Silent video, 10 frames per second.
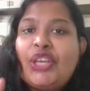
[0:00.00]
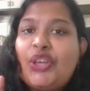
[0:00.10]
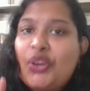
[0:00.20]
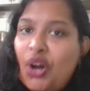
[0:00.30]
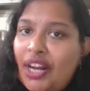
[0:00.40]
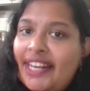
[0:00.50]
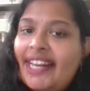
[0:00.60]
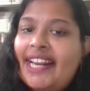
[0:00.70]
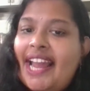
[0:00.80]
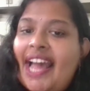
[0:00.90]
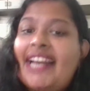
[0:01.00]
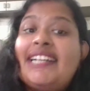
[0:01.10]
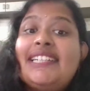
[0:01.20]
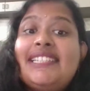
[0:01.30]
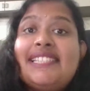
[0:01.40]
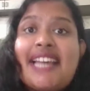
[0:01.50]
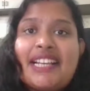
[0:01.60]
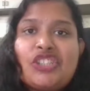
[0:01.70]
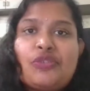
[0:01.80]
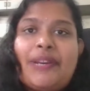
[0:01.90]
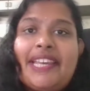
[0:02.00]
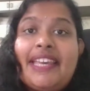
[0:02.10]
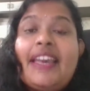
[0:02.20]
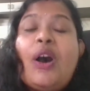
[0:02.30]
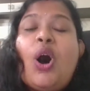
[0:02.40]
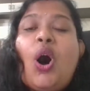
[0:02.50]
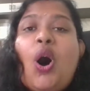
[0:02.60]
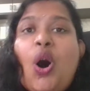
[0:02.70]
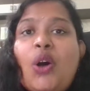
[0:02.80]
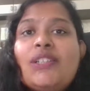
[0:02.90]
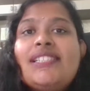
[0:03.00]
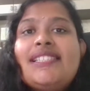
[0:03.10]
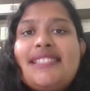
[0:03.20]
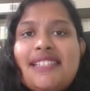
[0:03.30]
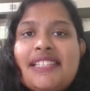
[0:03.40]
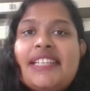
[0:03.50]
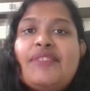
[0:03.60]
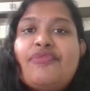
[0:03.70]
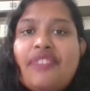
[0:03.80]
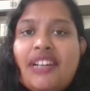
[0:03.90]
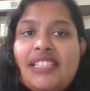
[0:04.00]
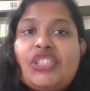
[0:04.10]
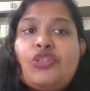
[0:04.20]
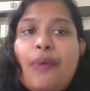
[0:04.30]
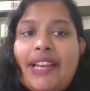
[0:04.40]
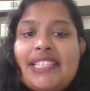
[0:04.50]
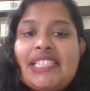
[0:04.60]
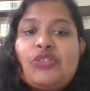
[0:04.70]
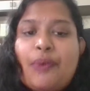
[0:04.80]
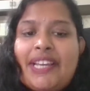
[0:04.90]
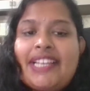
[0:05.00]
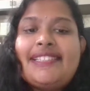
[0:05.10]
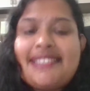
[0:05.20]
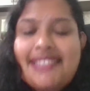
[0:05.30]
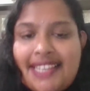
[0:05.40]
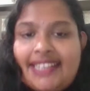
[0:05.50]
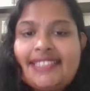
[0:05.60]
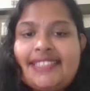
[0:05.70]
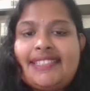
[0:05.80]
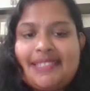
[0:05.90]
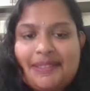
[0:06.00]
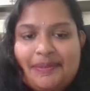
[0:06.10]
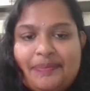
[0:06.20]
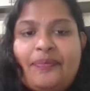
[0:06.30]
your deadline is actually August 31st, 2026.